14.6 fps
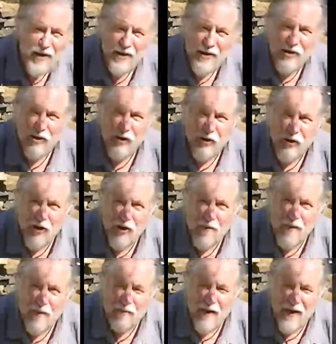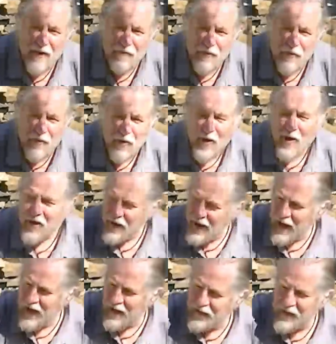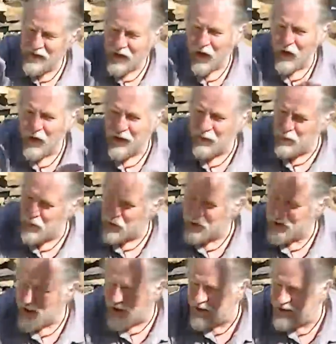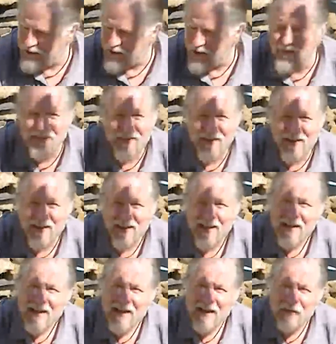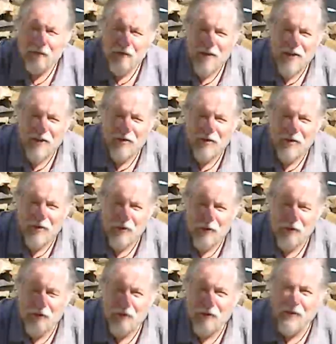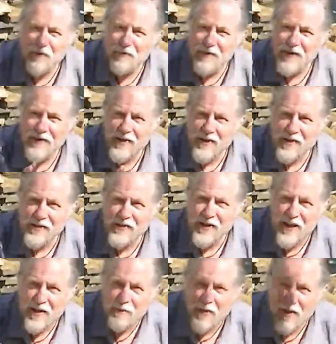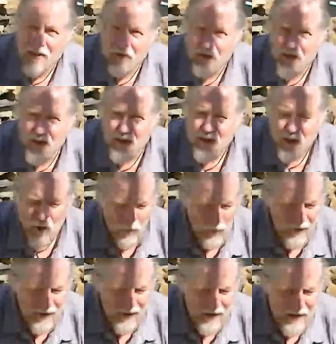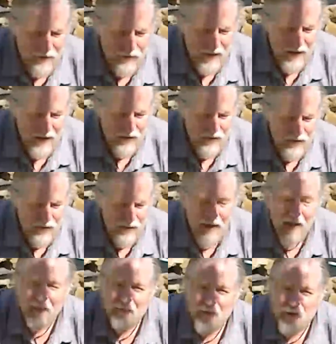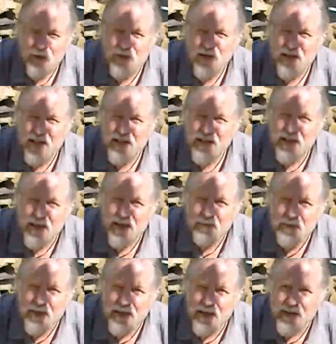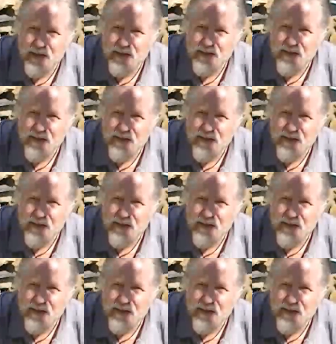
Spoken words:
is disturbing my view. Now, there's a whole lot of more stones over there, and I've already got a use for them in the entertainment area when I get round to doing that in a couple of years'